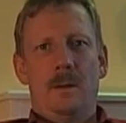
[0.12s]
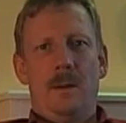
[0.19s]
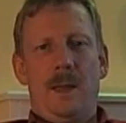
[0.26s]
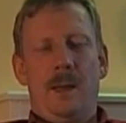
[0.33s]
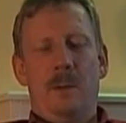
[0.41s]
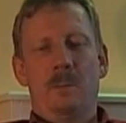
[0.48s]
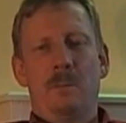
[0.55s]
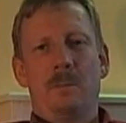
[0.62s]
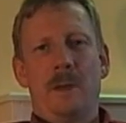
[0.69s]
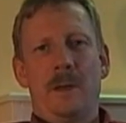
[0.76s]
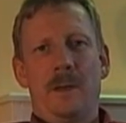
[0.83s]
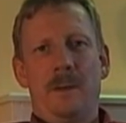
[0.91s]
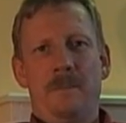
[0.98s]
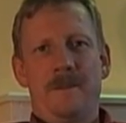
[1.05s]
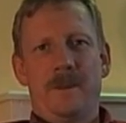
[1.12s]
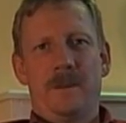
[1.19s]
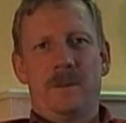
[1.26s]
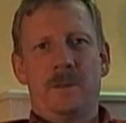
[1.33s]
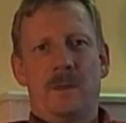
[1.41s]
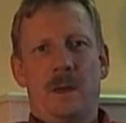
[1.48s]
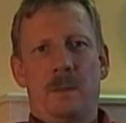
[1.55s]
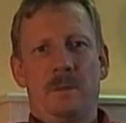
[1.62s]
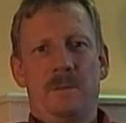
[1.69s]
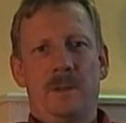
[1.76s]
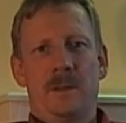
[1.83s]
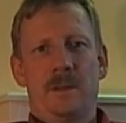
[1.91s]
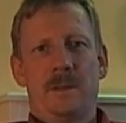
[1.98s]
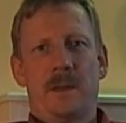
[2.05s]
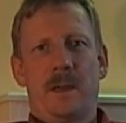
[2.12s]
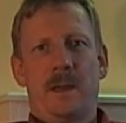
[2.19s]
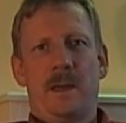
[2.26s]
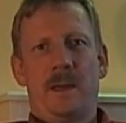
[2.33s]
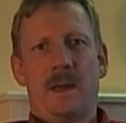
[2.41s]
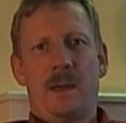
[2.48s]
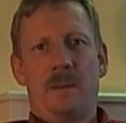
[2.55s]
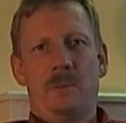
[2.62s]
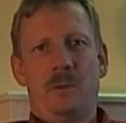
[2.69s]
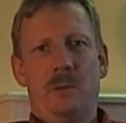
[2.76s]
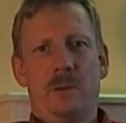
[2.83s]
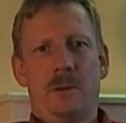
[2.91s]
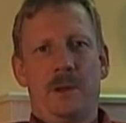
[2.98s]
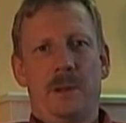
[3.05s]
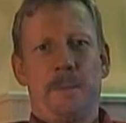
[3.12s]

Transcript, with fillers: Hello, my name is Jens Stapelfeldt and I'm talking